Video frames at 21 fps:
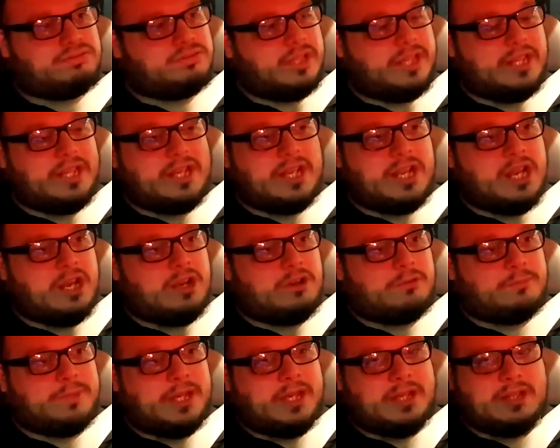
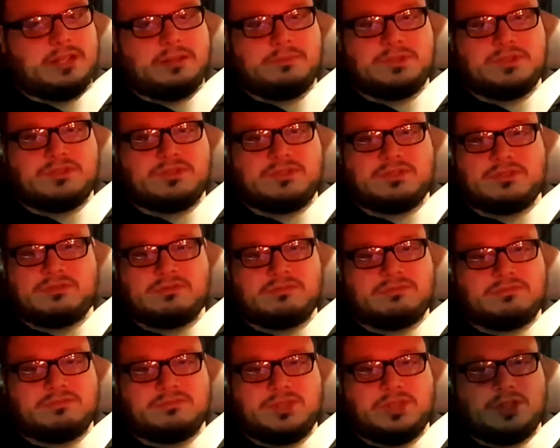Anyhow, man, I'm just,
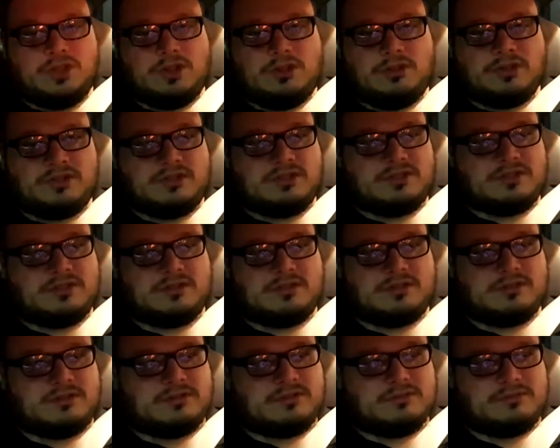you know, it's
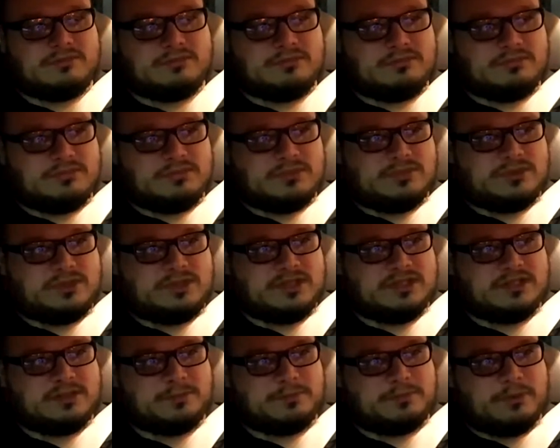
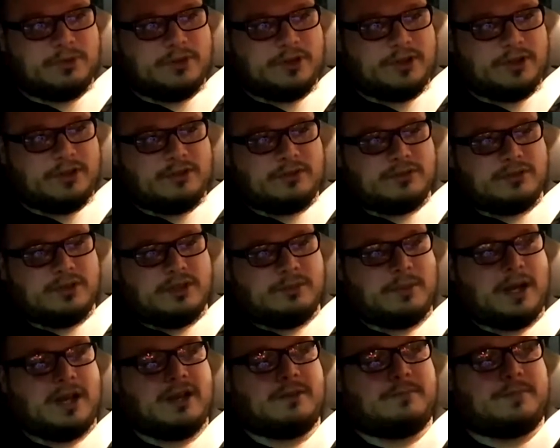disappointing, in
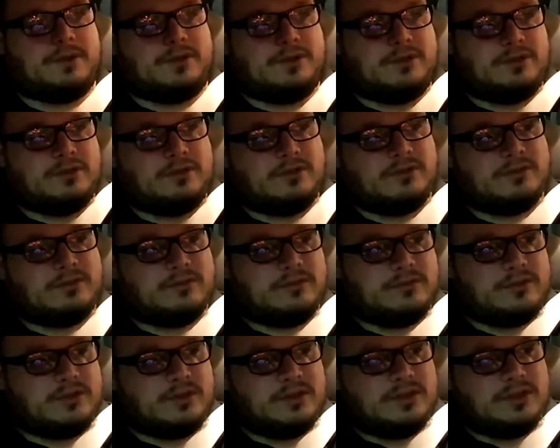my opinion.
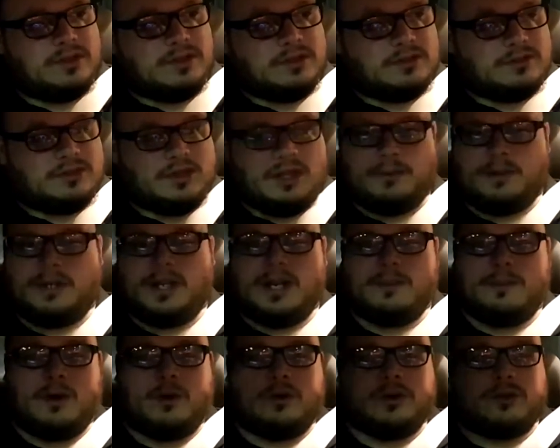I'm going to
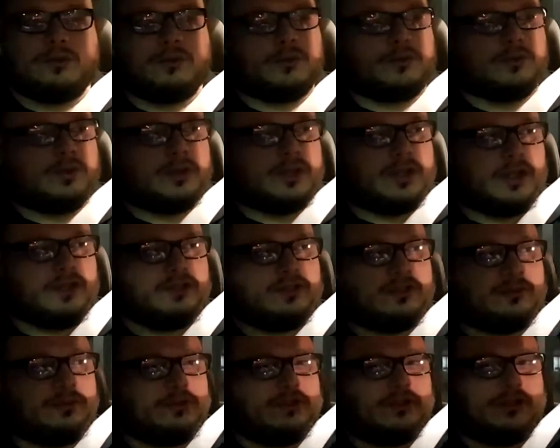get my order real quick, guys.
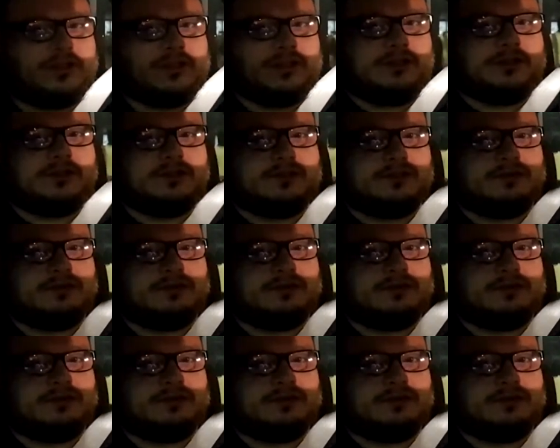Give me a second.